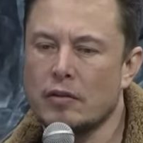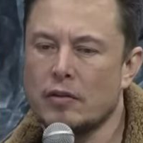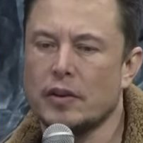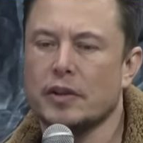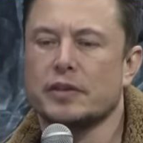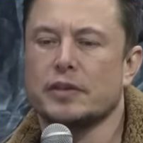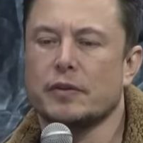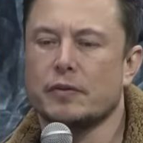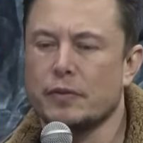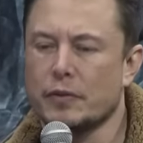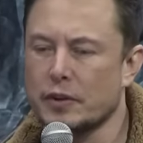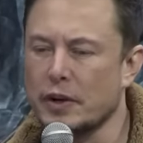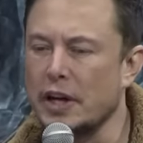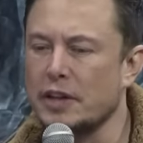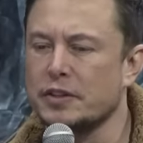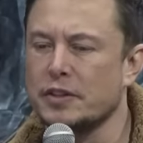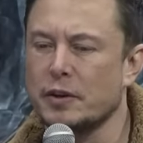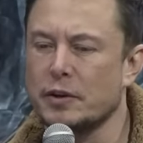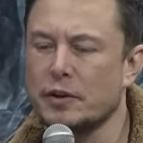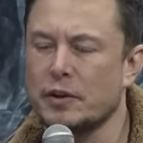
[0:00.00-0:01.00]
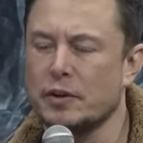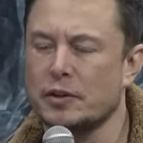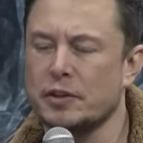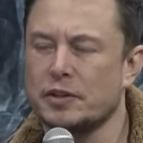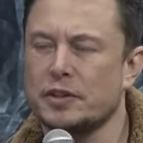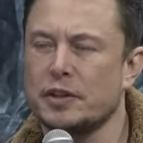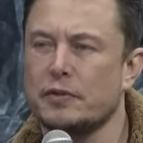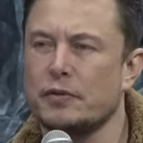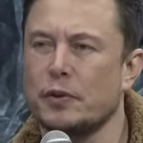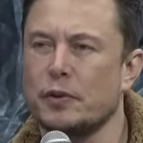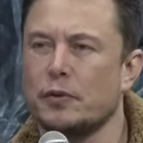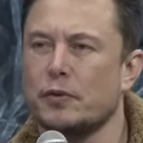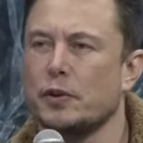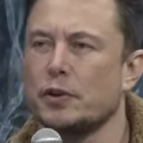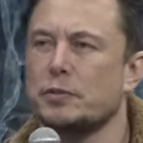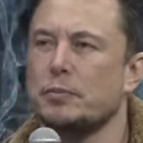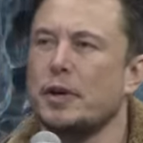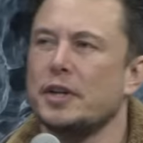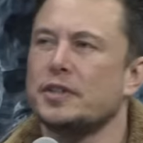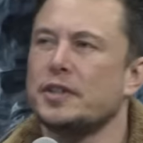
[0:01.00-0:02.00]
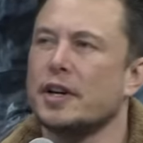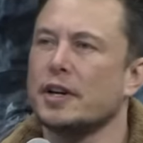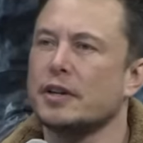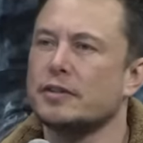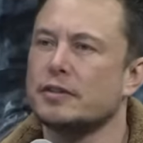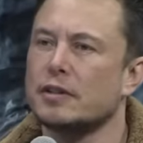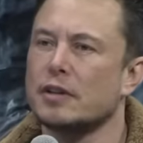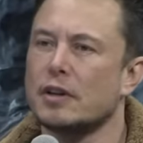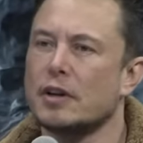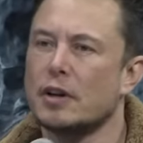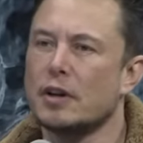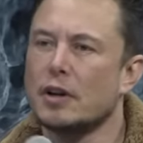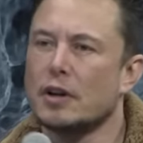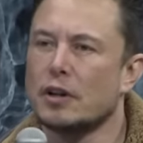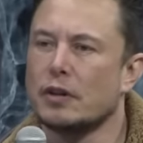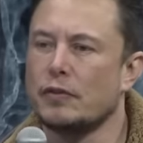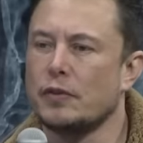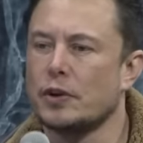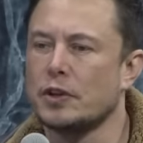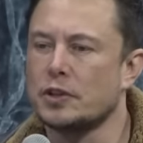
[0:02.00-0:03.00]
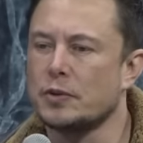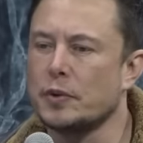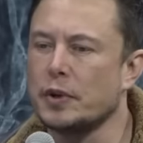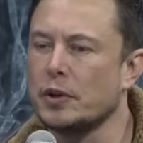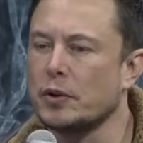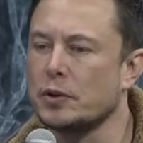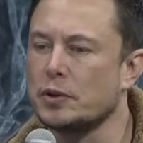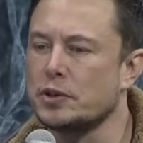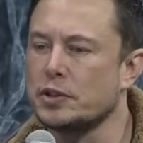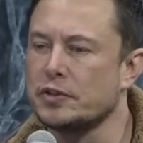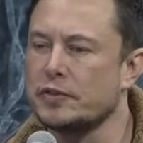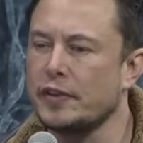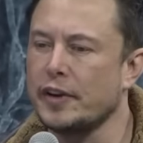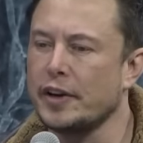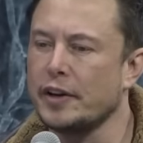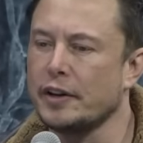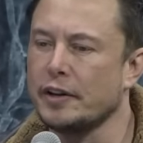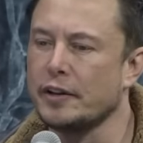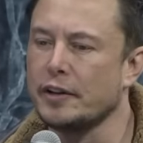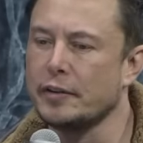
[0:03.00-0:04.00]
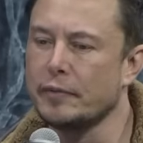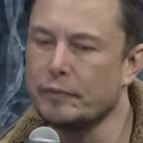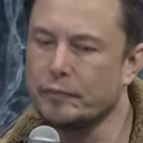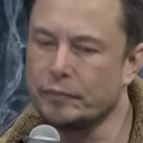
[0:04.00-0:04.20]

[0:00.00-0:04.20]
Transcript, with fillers: like I said, for, as, I, as I said, for, for SpaceX, the first three launches failed.